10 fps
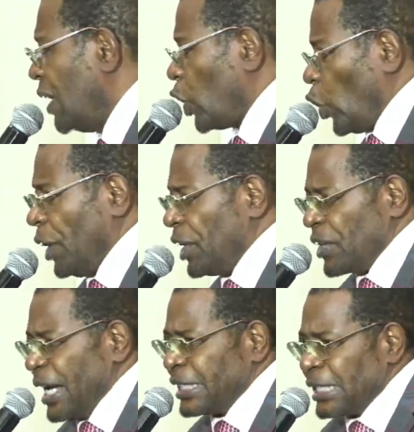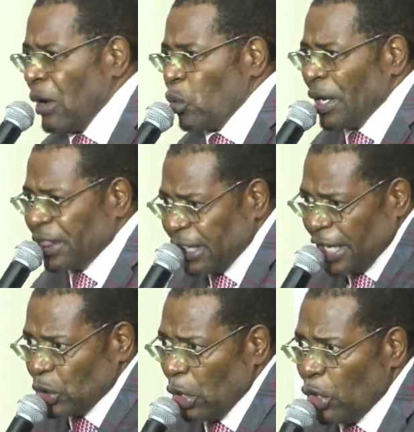Go and write down what
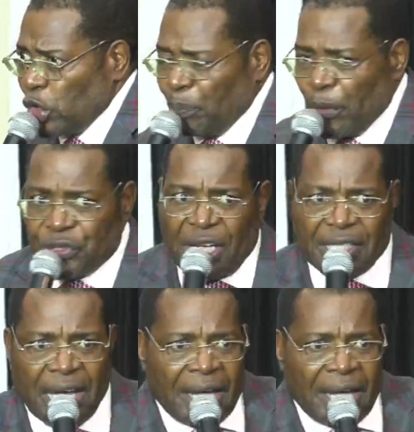things you're going to possess.